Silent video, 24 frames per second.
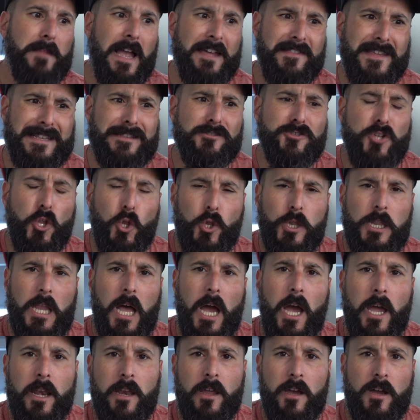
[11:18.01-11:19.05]
I think there's a
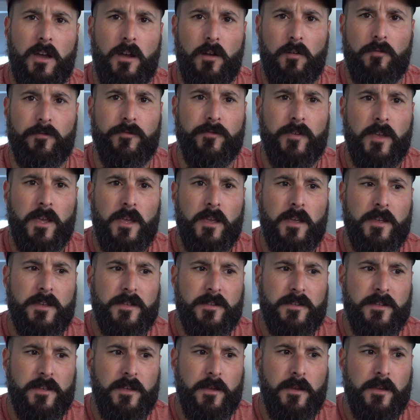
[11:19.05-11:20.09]
lot of
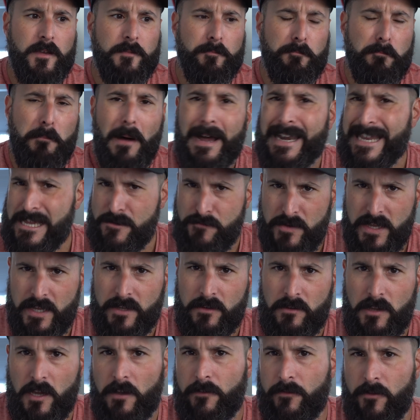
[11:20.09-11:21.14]
money
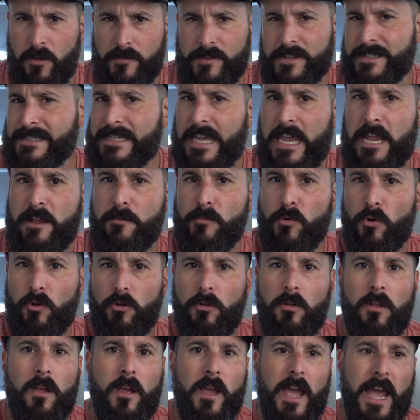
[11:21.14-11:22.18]
being left on the
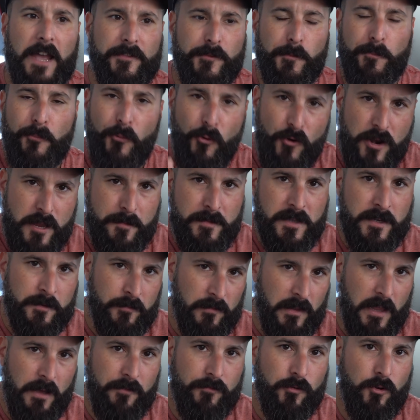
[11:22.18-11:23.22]
table at the
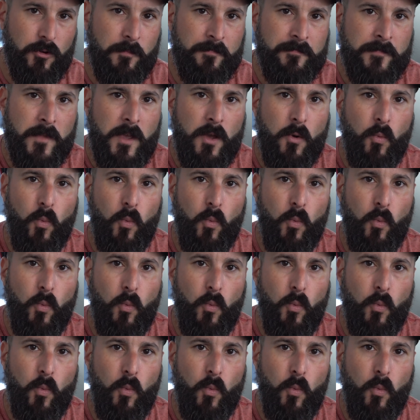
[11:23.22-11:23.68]
premium level,